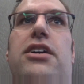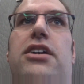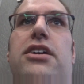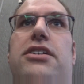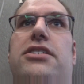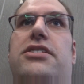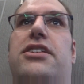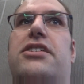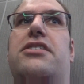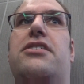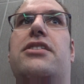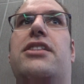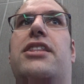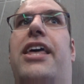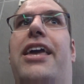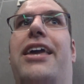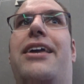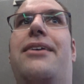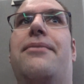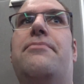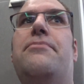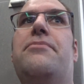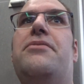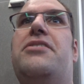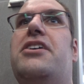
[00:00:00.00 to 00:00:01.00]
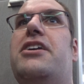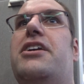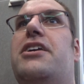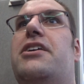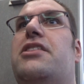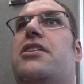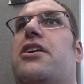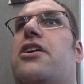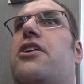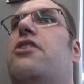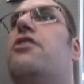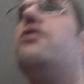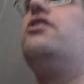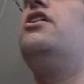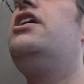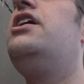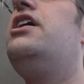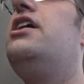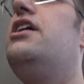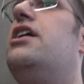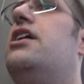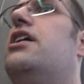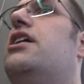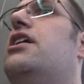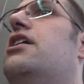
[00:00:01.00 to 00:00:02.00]
Such a lame thing though.
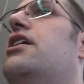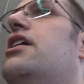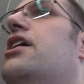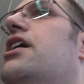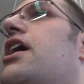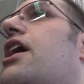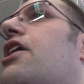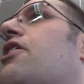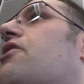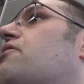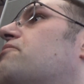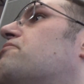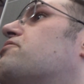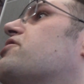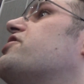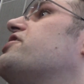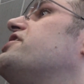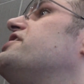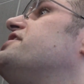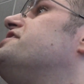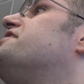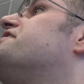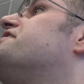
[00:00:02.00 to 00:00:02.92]
Oh, we're in